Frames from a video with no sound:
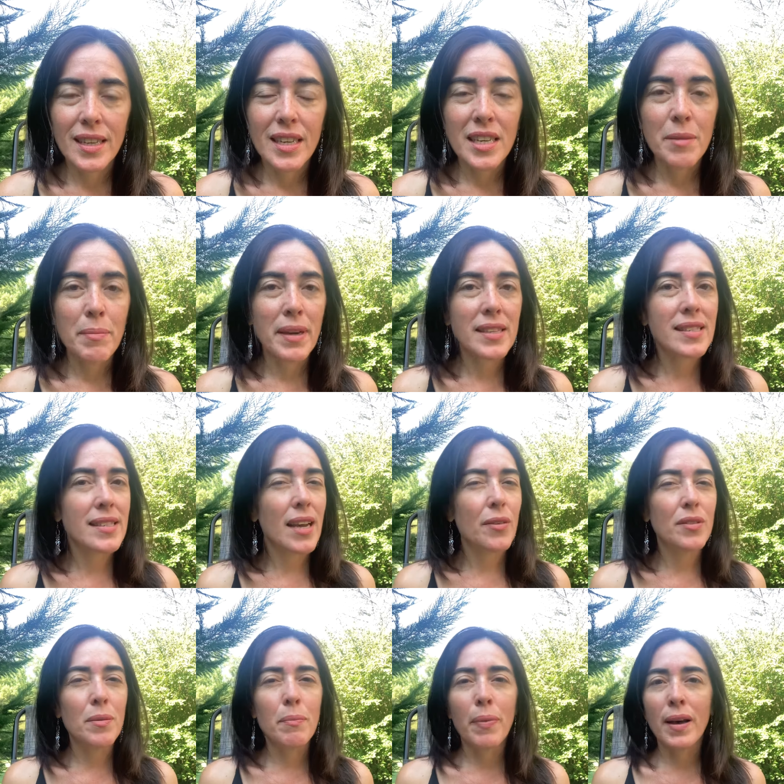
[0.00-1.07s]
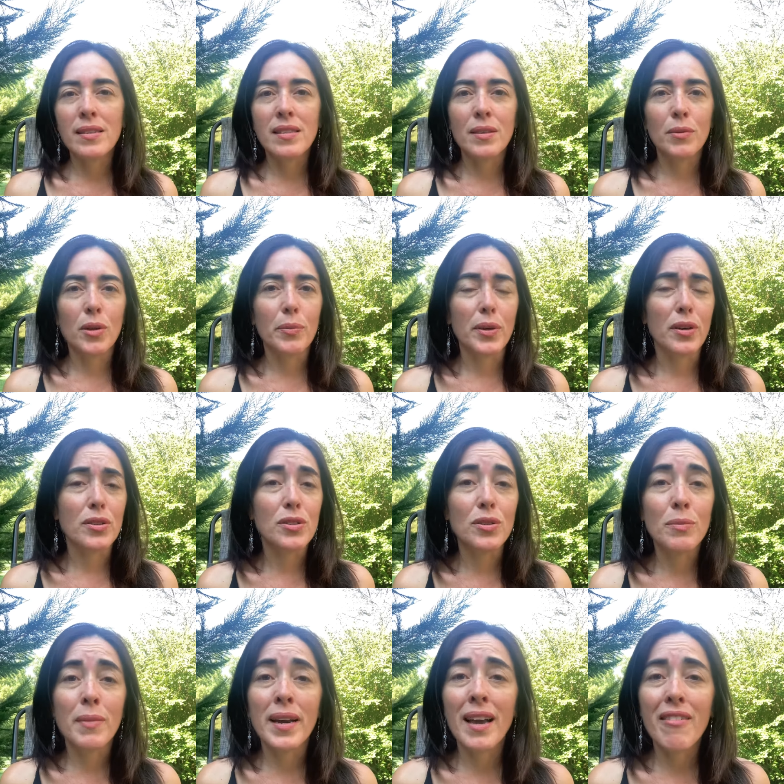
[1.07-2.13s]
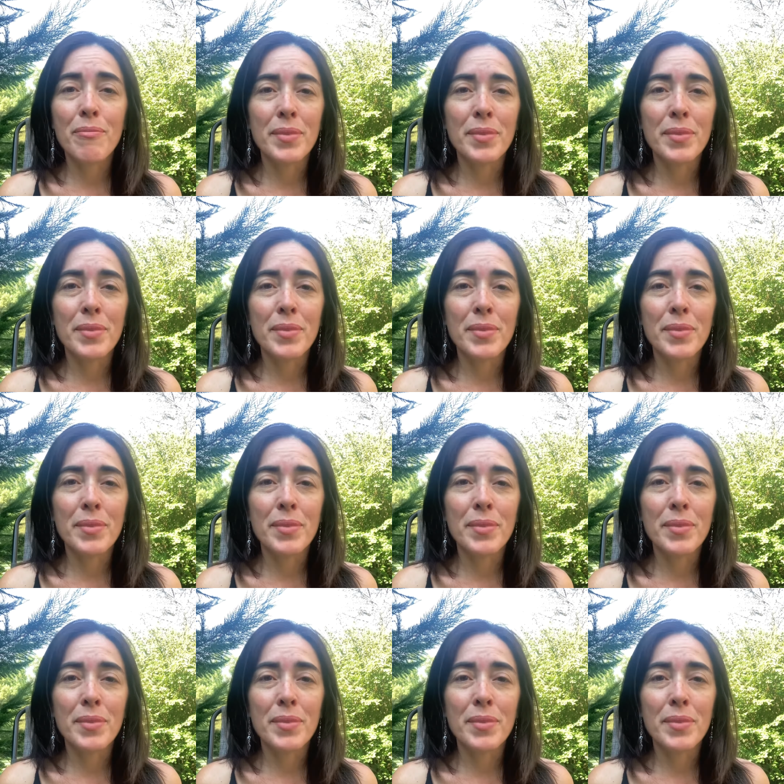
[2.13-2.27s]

It might sound impossible because you might have